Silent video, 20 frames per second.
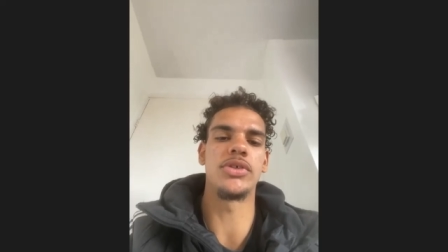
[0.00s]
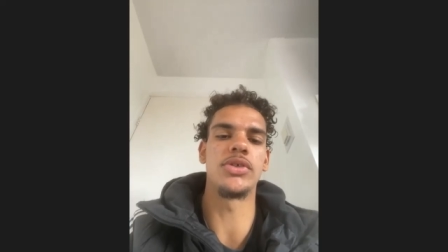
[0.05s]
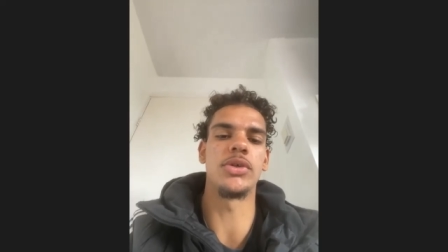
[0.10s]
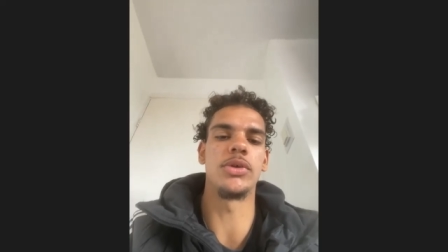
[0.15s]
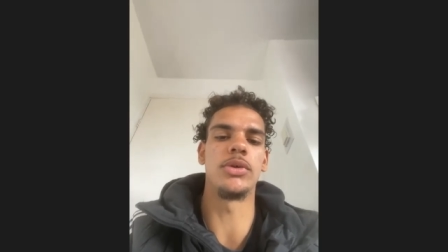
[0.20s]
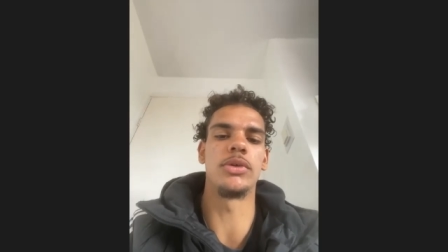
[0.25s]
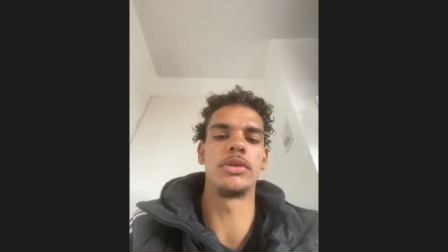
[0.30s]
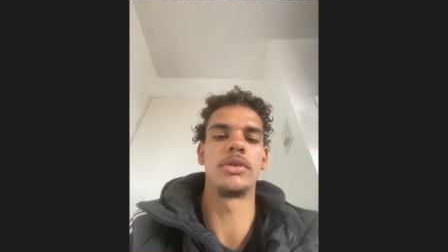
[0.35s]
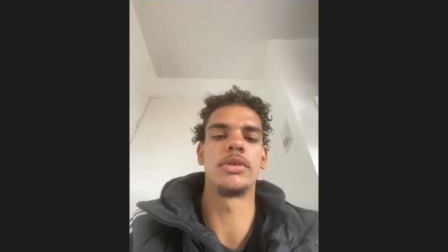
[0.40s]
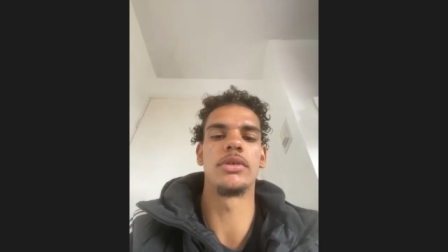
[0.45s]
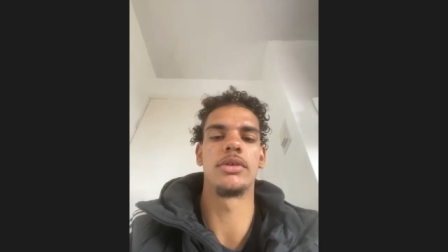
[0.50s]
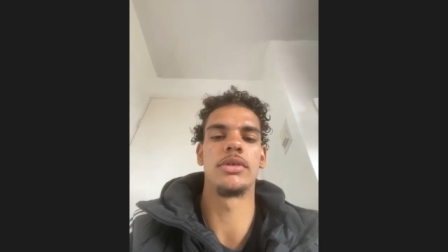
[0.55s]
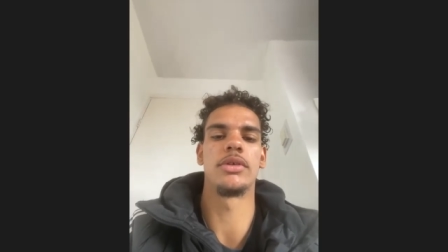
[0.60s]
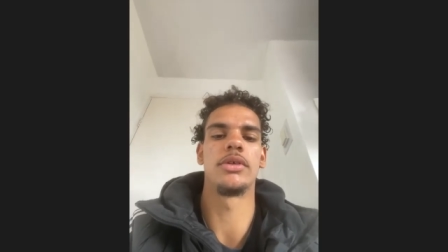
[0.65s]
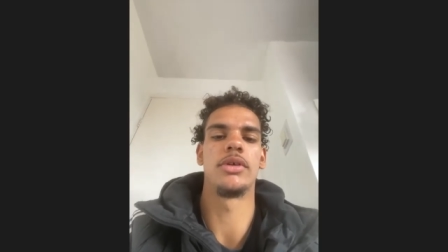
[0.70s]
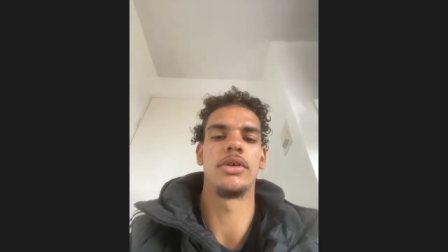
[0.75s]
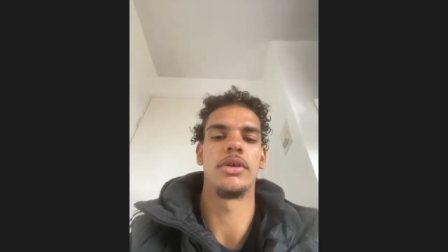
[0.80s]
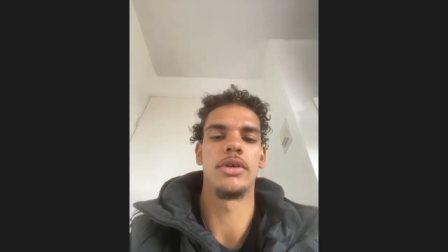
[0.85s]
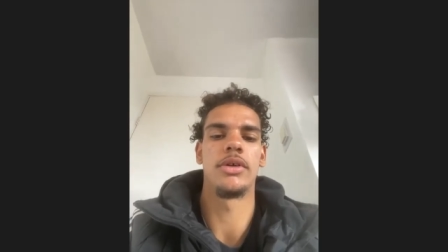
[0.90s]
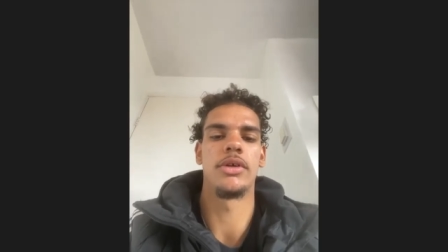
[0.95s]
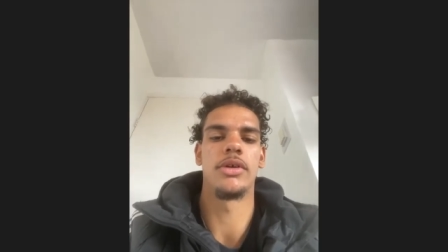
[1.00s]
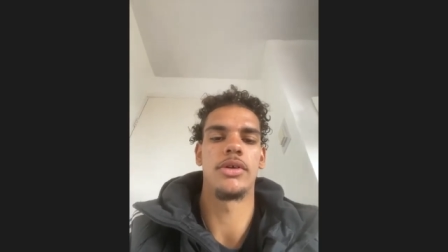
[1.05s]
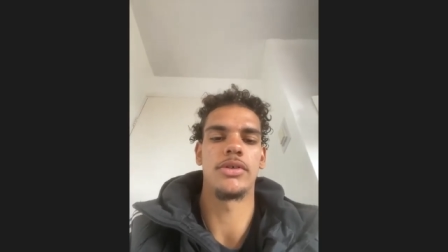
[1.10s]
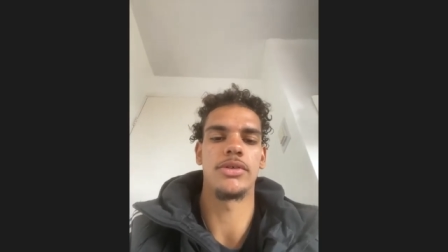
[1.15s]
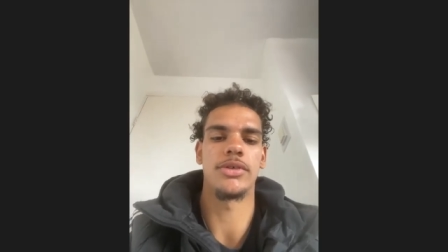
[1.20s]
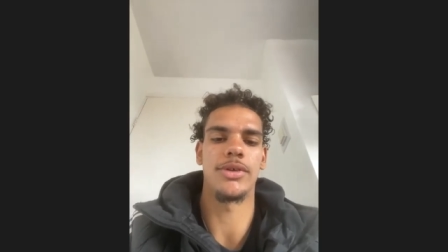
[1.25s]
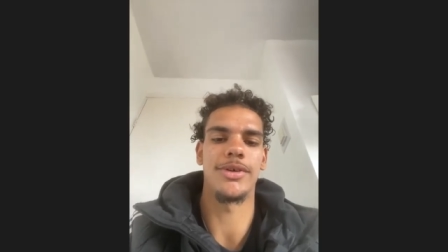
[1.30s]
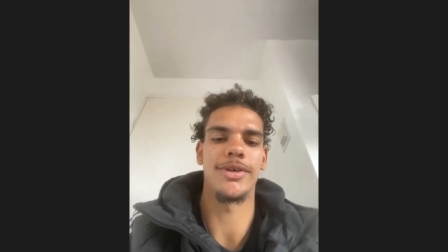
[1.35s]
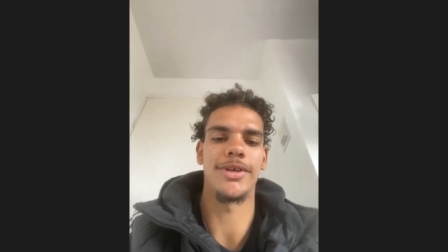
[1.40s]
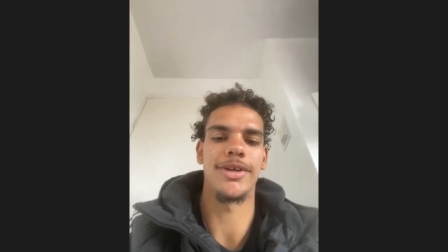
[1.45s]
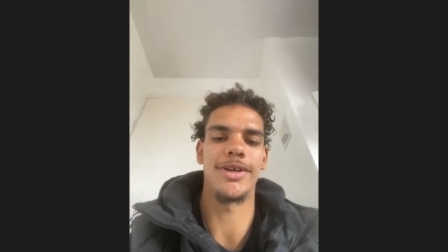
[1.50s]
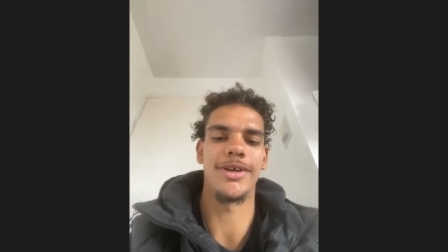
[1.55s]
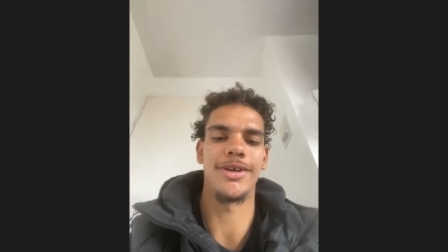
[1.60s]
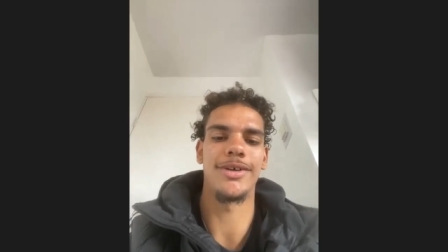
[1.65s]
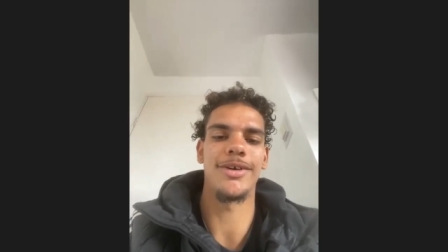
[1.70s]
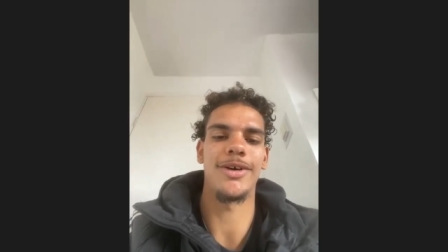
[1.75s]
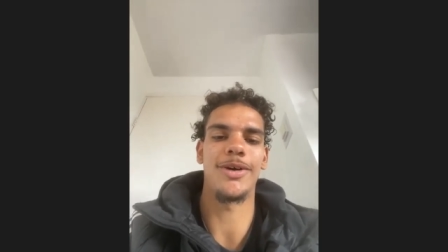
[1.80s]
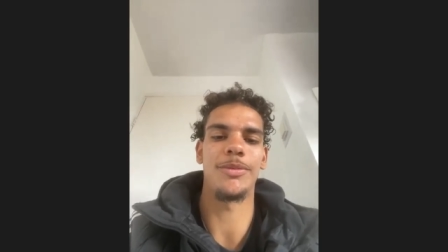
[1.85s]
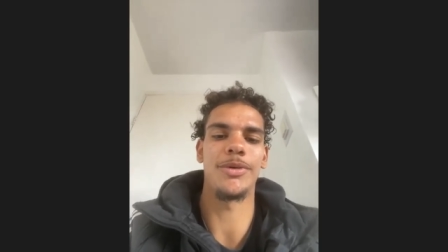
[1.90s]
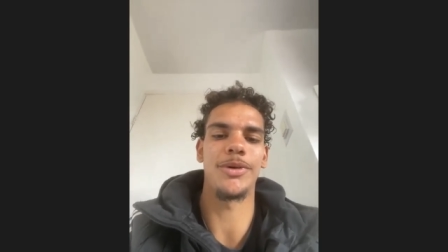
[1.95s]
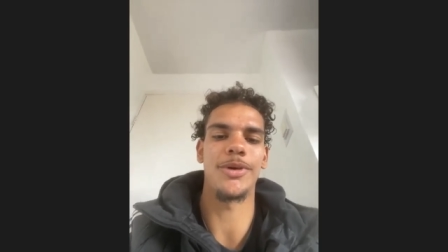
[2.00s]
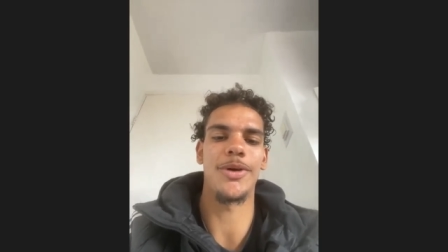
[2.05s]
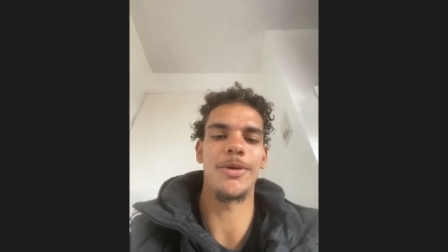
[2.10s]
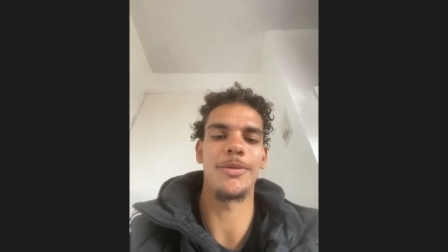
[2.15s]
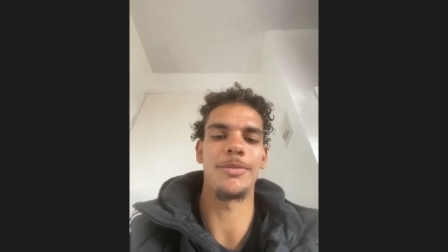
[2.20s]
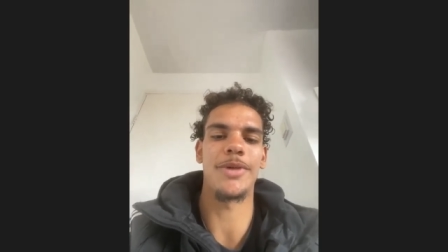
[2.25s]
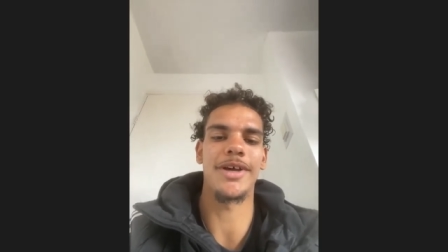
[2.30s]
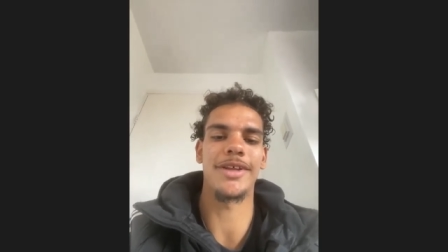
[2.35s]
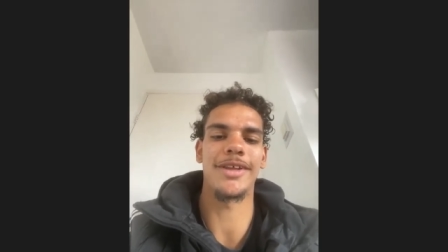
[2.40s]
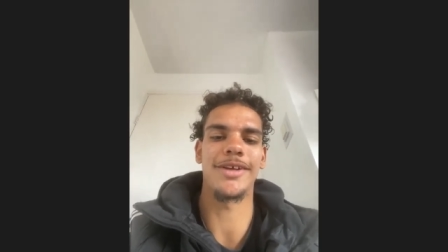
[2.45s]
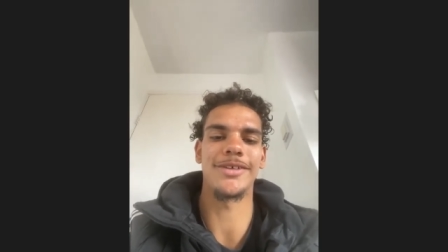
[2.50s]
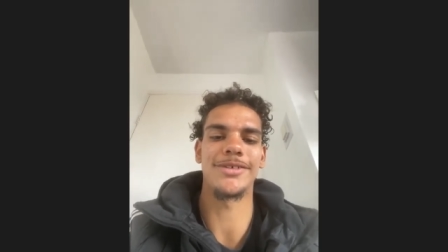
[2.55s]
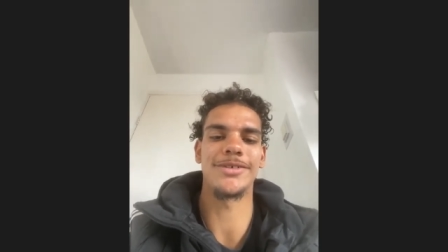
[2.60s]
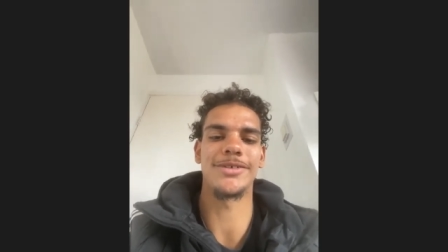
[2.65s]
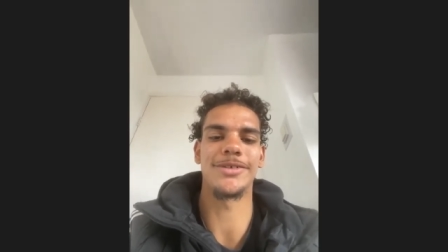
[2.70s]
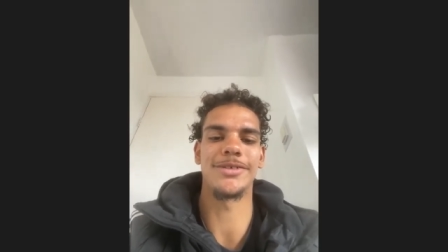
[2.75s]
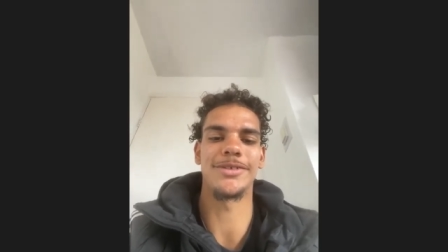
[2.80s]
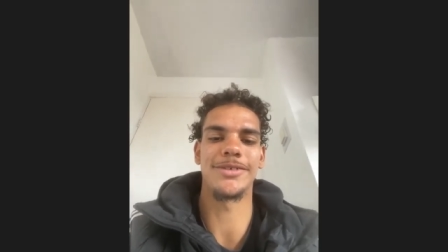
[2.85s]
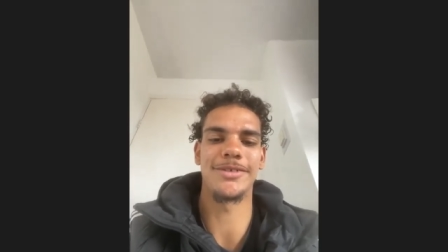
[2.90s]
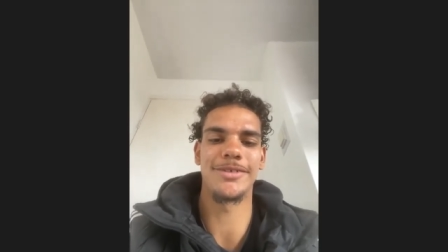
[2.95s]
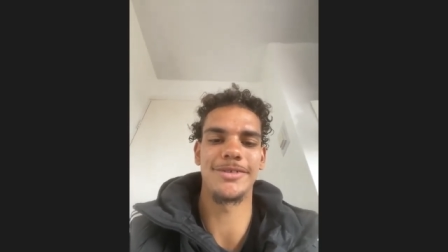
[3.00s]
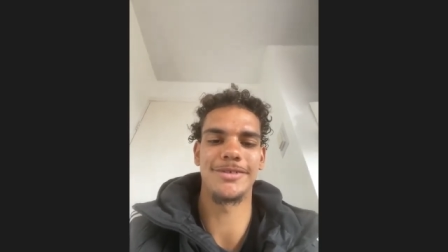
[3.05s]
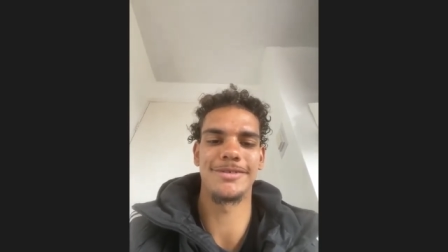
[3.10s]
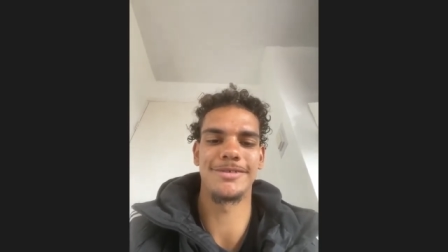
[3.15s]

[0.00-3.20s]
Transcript: soon. So okay. yeah, we're going back there soon.